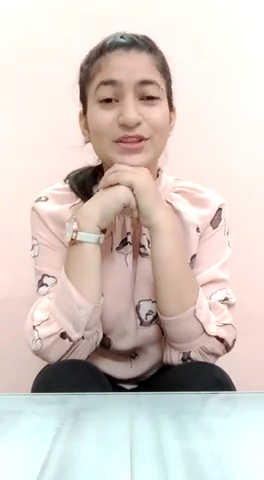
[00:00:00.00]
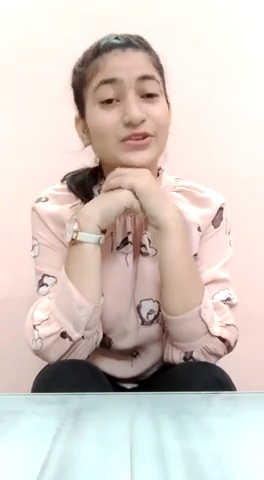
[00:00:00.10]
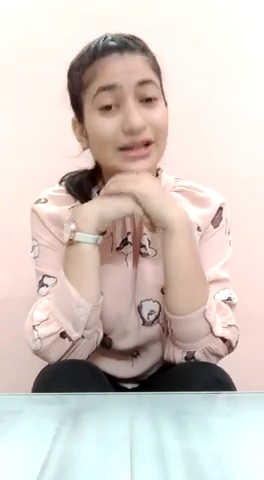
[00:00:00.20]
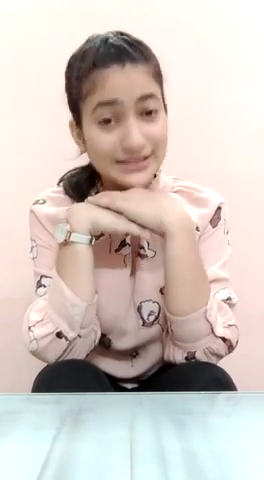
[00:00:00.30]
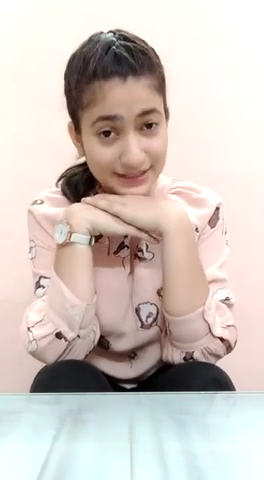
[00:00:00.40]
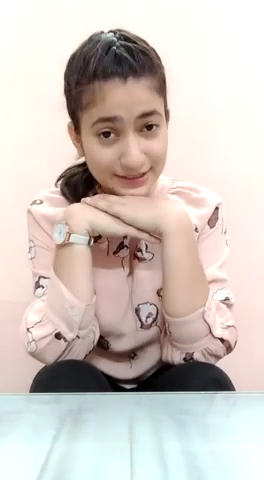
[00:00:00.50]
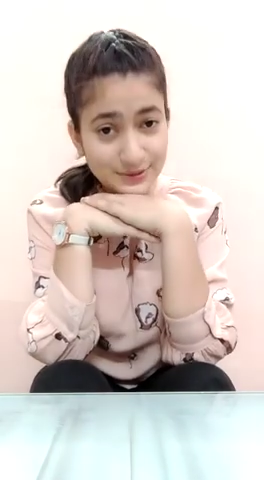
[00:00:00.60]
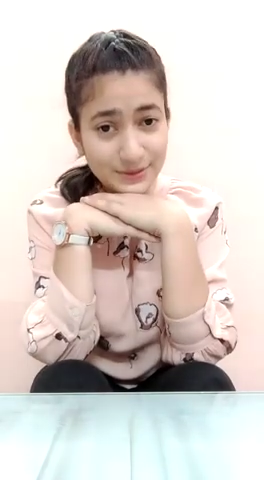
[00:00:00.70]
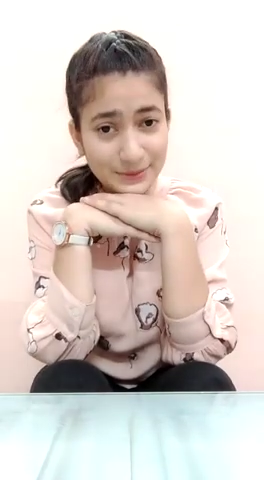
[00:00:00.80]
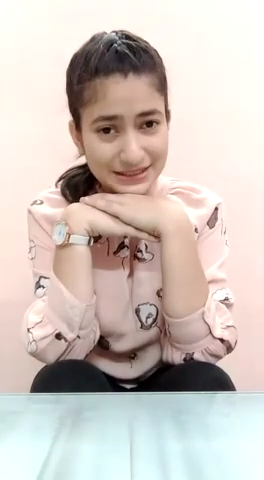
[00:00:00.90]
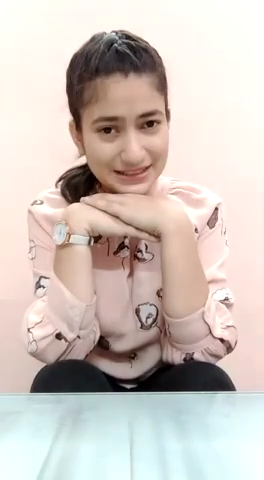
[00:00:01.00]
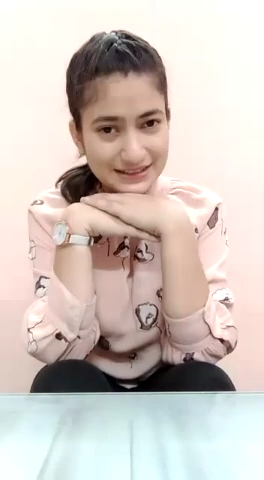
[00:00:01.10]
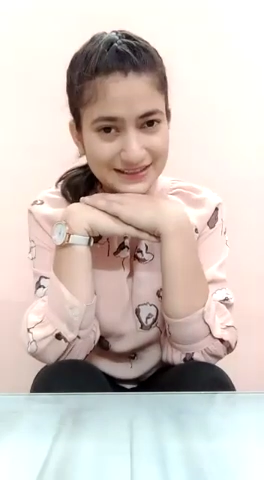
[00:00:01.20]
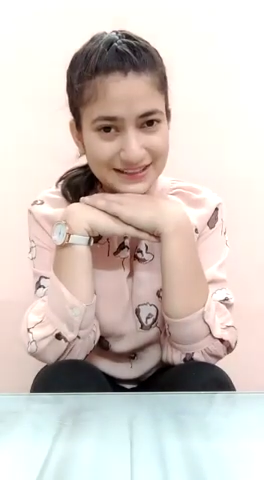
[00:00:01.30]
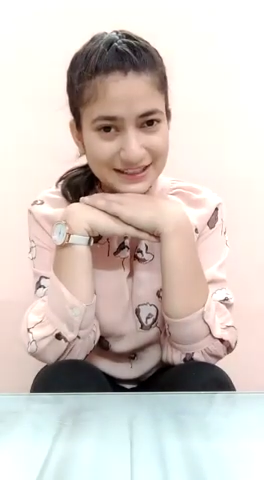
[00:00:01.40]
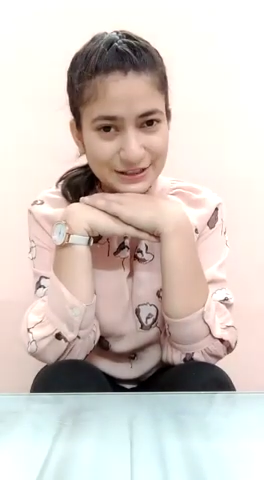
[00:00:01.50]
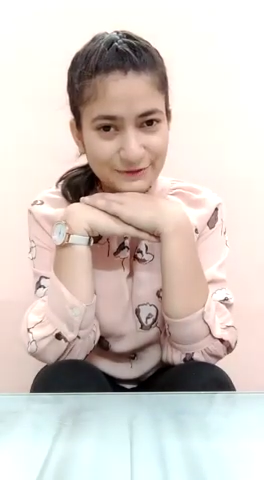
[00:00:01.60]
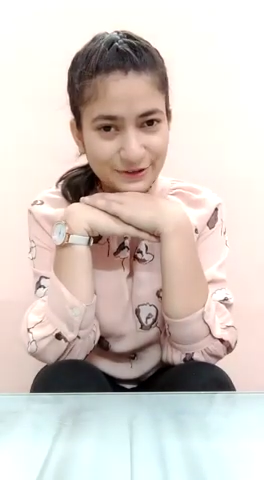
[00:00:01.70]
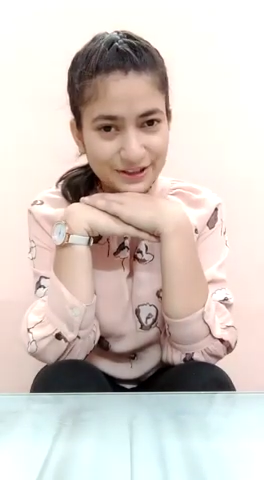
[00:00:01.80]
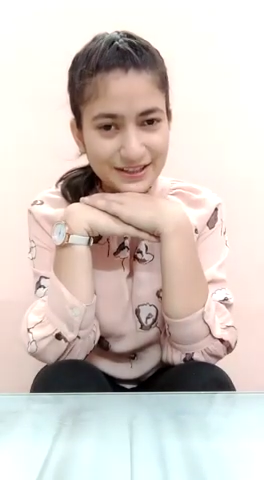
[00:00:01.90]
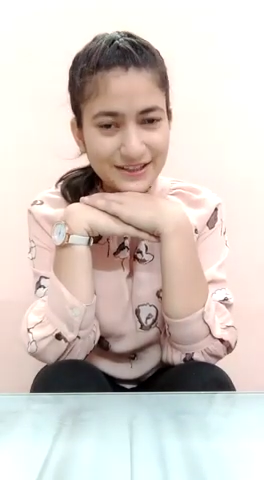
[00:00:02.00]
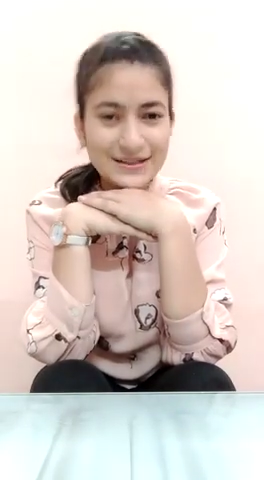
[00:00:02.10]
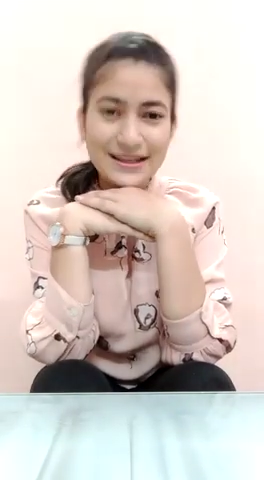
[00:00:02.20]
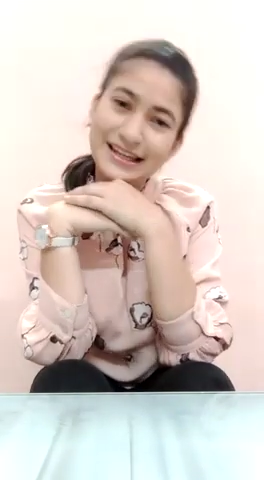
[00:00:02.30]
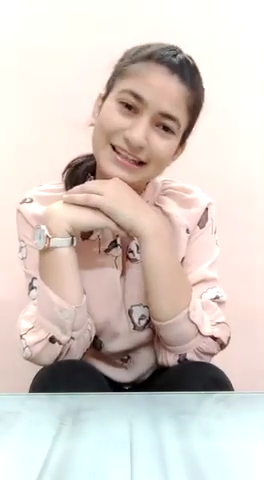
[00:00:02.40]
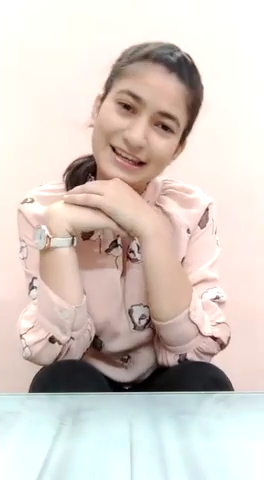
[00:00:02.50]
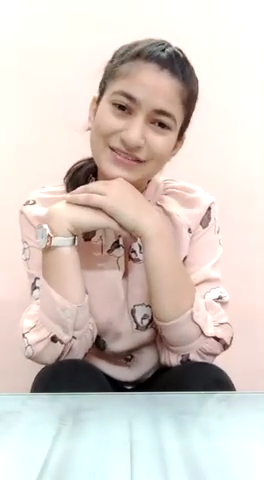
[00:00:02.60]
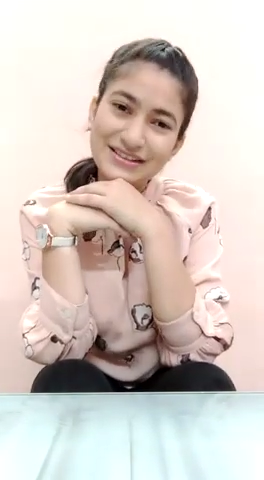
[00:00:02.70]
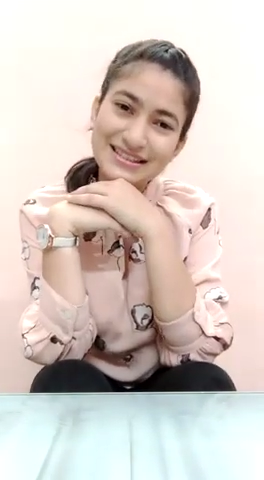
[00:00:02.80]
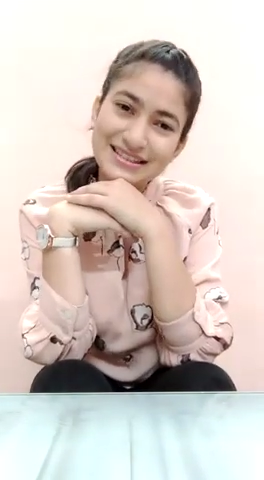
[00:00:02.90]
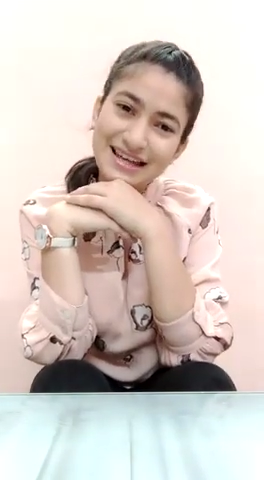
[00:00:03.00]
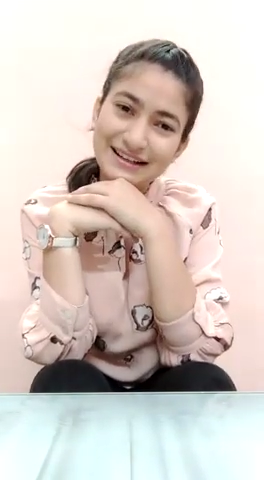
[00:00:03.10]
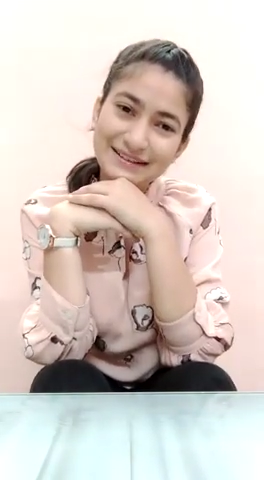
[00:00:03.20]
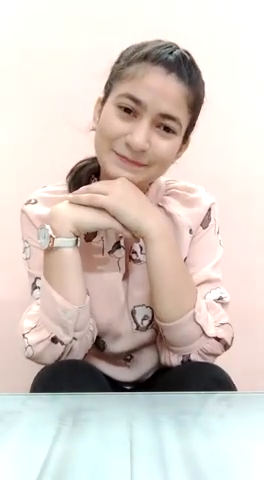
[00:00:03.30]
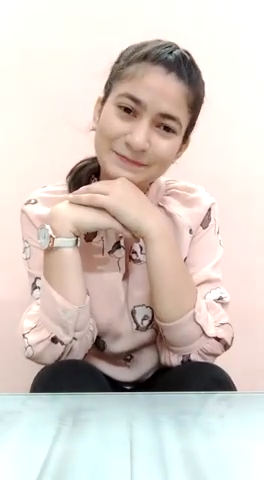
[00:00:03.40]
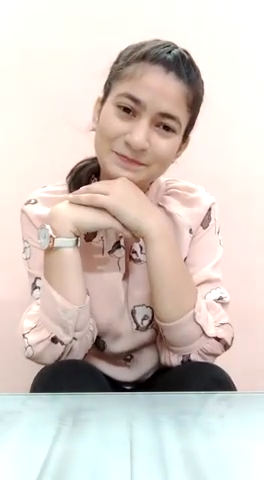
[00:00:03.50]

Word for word: So I'll tell you the materials needed for it and then we'll start.